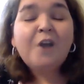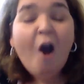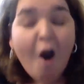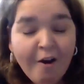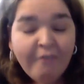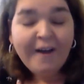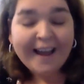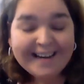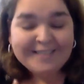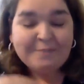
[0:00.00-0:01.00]

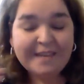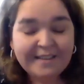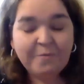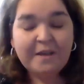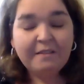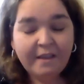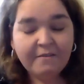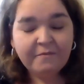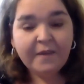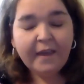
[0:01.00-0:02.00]
horrifying to me that we
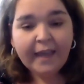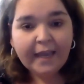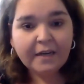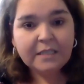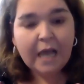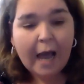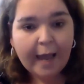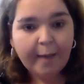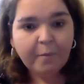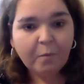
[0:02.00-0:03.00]
live in a
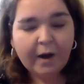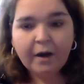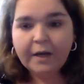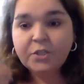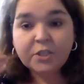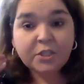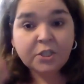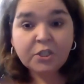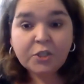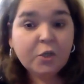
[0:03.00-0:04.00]
time where it's just
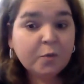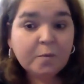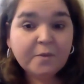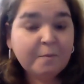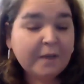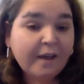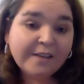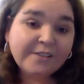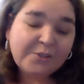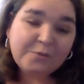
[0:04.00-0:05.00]
assumed
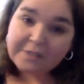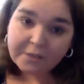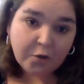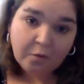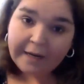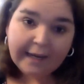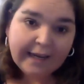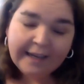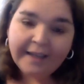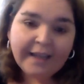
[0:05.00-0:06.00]
because you
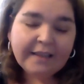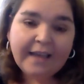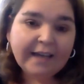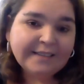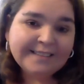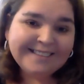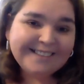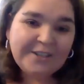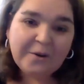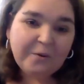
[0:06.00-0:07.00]
disagree that,
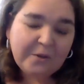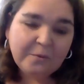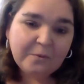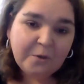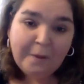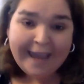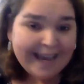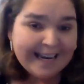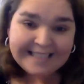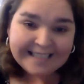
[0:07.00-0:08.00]
you know, you
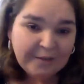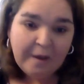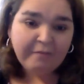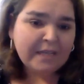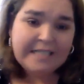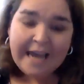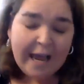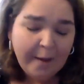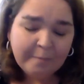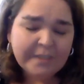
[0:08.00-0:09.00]
hate, you have
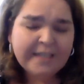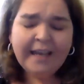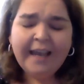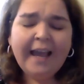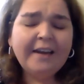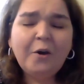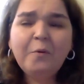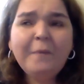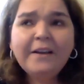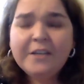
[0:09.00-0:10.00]
contempt. And oh
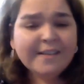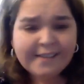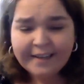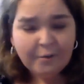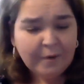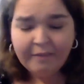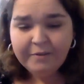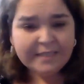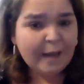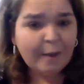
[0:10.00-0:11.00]
my goodness, I don't have
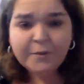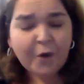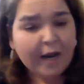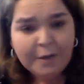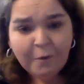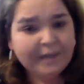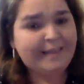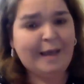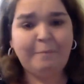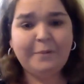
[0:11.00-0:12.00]
contempt for anyone in
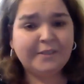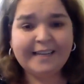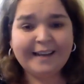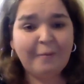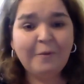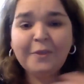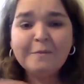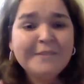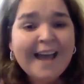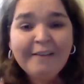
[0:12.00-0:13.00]
that building. I want them
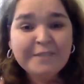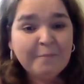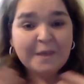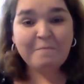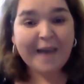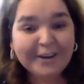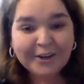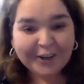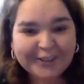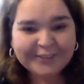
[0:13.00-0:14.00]
to have something
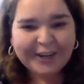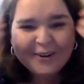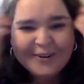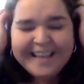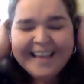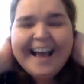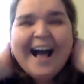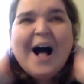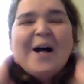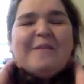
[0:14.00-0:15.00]
better, you know.
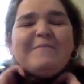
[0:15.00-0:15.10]
I